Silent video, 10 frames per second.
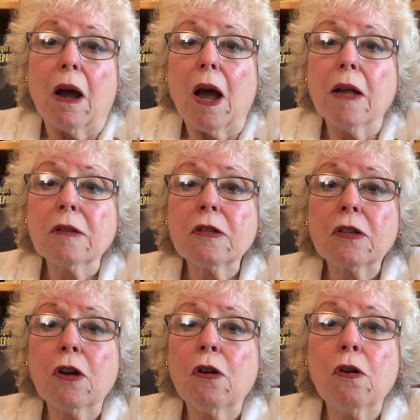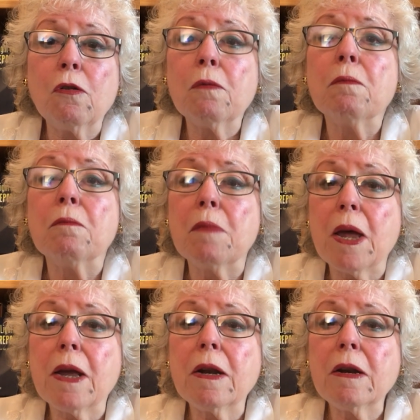And so
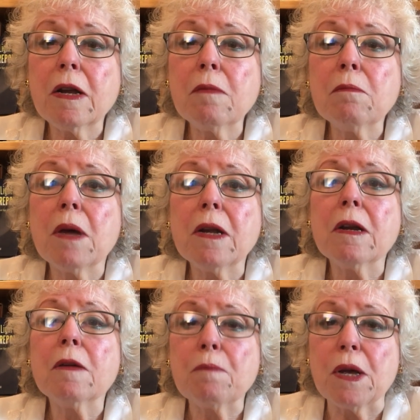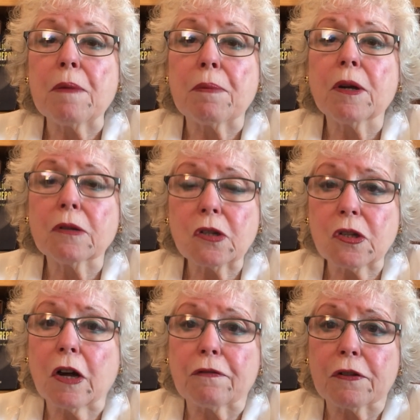many, many people
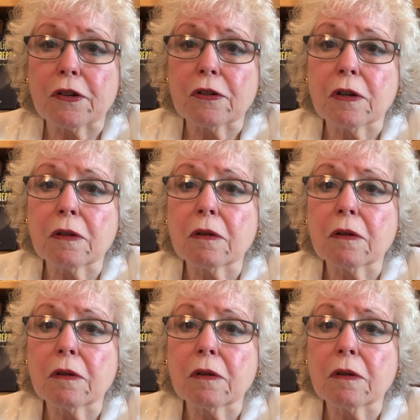suffered.